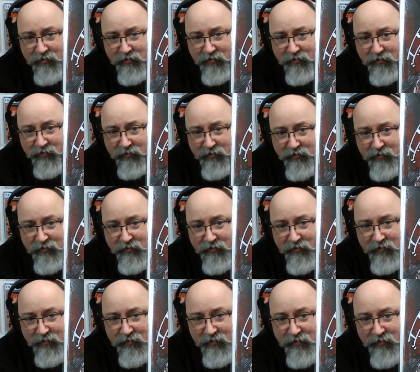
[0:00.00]

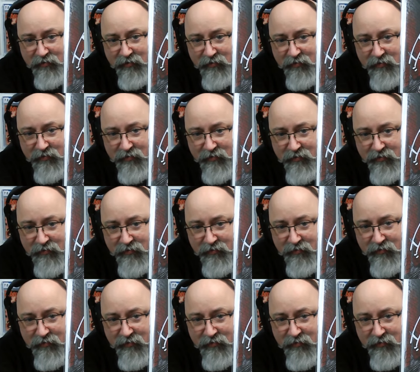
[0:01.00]
Nobody speaks.